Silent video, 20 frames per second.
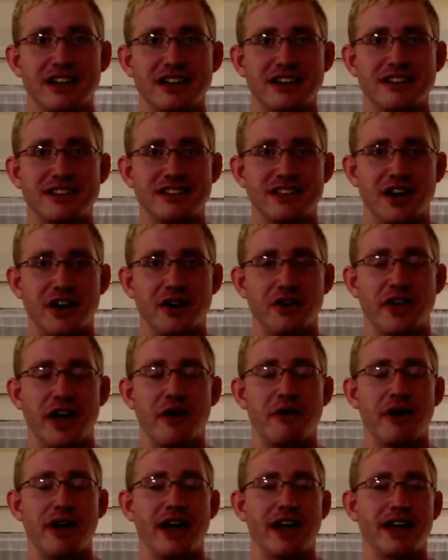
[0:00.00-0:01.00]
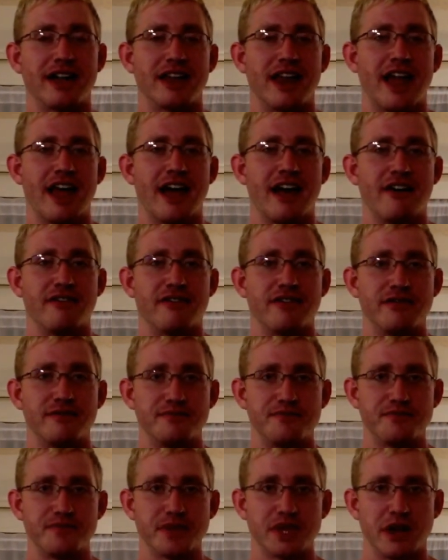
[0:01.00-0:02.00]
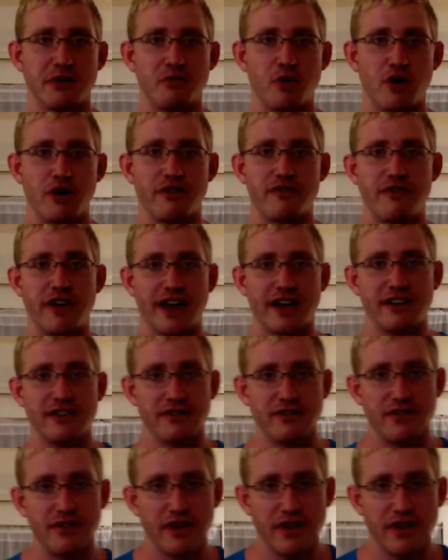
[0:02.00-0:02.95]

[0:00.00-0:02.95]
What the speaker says: so that way I can have a more effective